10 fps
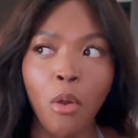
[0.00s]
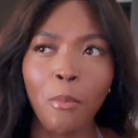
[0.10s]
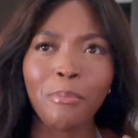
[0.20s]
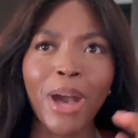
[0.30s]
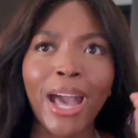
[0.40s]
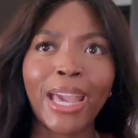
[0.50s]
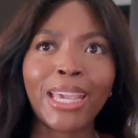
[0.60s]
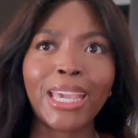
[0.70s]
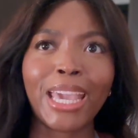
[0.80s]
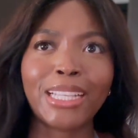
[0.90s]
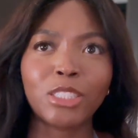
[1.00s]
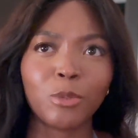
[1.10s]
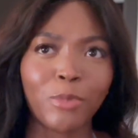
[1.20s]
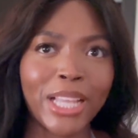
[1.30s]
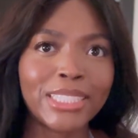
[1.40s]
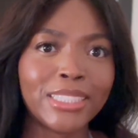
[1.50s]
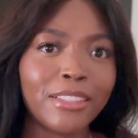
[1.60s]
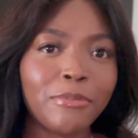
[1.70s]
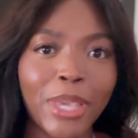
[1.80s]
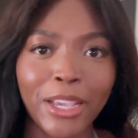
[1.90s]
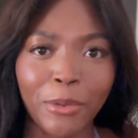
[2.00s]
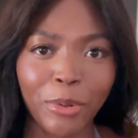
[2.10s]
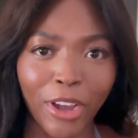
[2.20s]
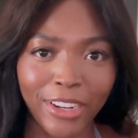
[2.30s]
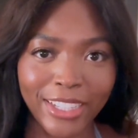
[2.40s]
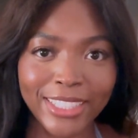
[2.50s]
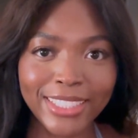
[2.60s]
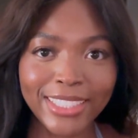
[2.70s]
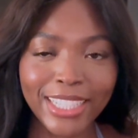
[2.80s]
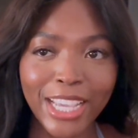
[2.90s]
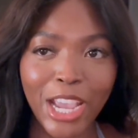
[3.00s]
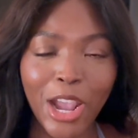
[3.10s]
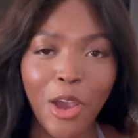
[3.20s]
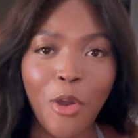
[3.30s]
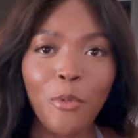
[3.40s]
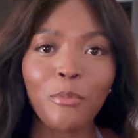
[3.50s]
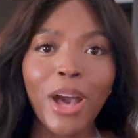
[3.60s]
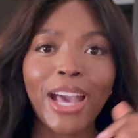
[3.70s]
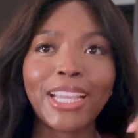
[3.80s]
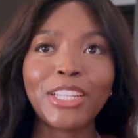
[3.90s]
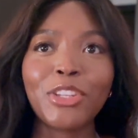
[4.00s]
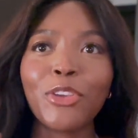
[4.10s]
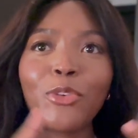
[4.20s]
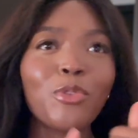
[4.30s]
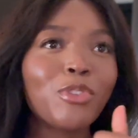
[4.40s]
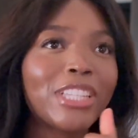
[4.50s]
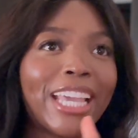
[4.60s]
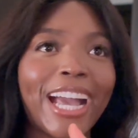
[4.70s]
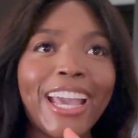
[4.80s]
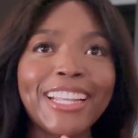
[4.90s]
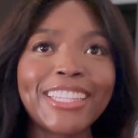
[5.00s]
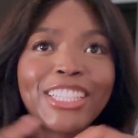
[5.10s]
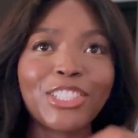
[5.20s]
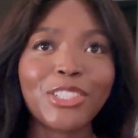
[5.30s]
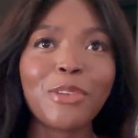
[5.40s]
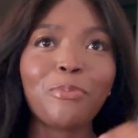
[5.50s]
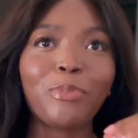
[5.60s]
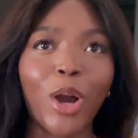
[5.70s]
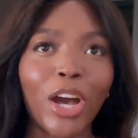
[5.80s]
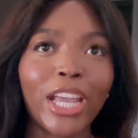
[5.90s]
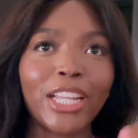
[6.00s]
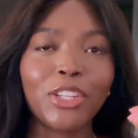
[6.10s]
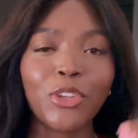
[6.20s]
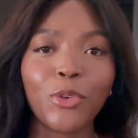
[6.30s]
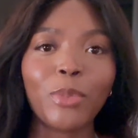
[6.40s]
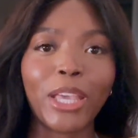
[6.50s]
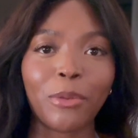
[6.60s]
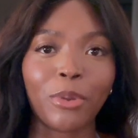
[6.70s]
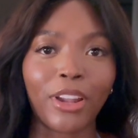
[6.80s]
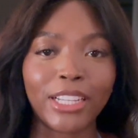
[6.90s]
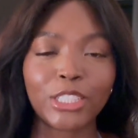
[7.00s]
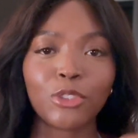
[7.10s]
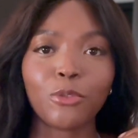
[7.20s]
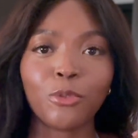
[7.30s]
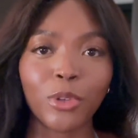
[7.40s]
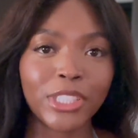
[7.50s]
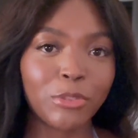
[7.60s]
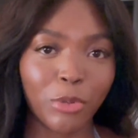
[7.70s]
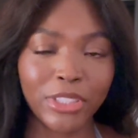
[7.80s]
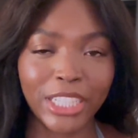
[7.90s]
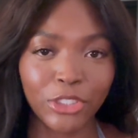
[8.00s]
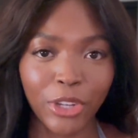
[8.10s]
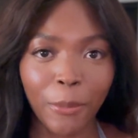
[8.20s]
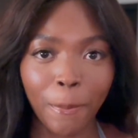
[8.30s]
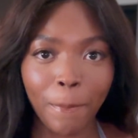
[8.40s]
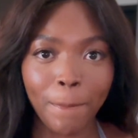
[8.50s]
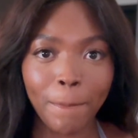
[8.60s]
my expensive makeup products, my new, like I had literally bought new makeup products for this birthday trip.